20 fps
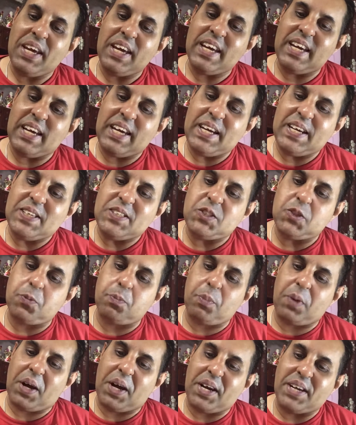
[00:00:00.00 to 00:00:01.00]
each
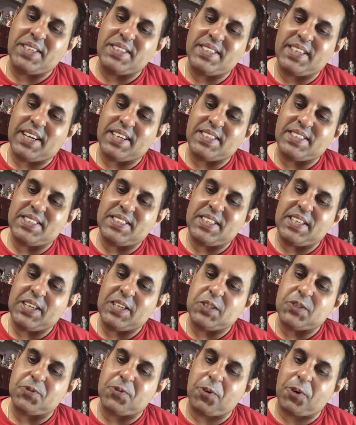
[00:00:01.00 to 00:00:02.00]
mind that
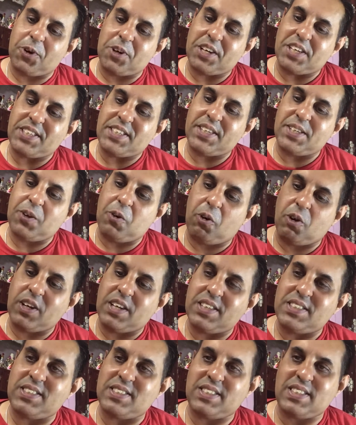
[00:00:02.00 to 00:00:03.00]
seeks for it in
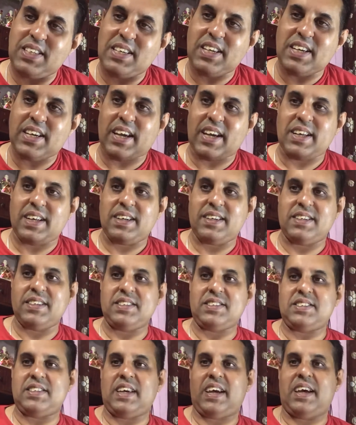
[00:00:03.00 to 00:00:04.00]
honesty can
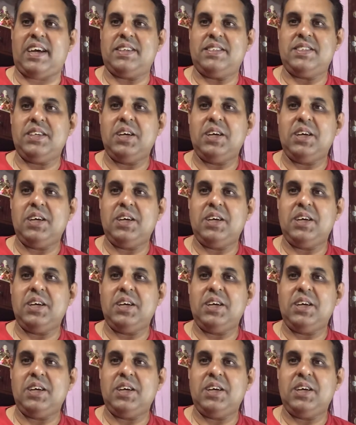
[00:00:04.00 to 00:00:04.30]
understand.